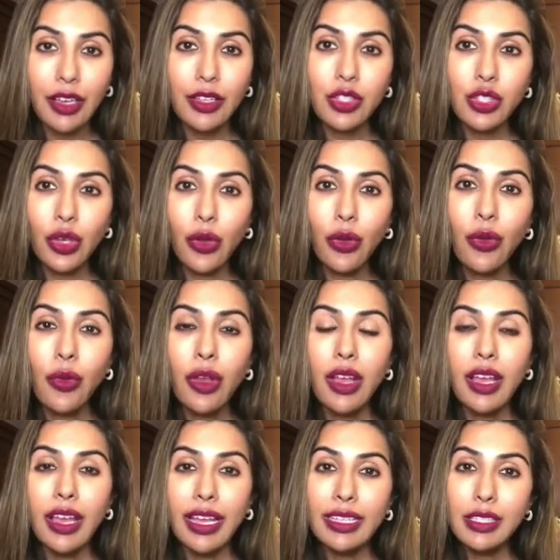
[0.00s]
So
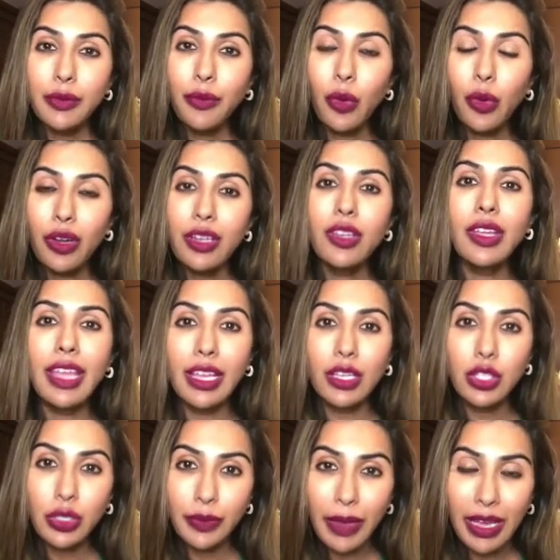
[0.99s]
it's important to
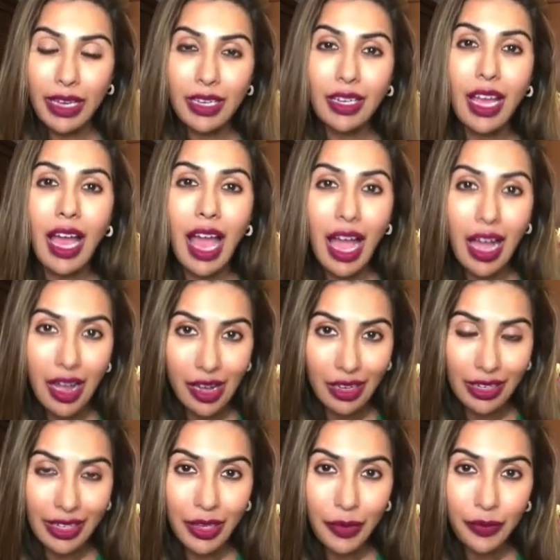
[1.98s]
get to bed
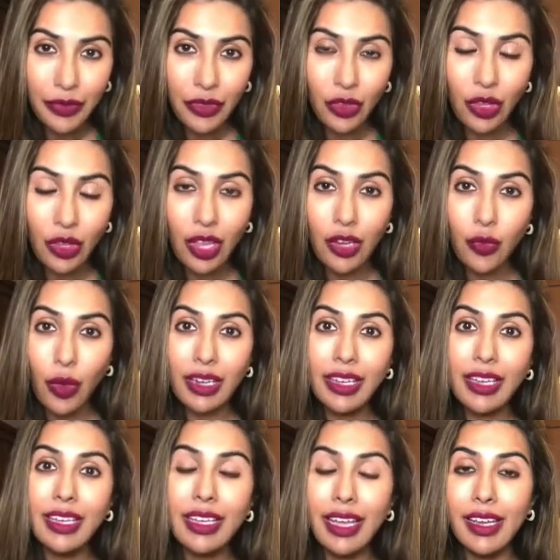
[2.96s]
early so that one
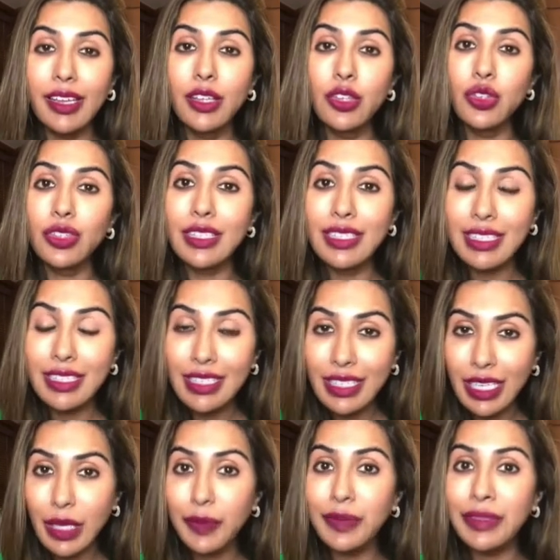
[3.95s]
can get into the
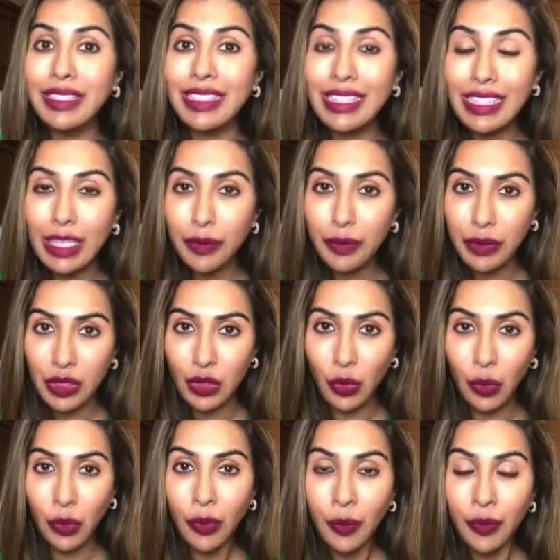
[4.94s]
deep sleep
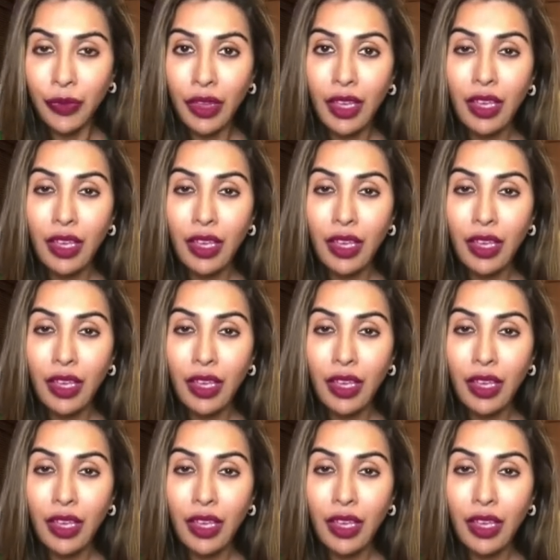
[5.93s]
zone.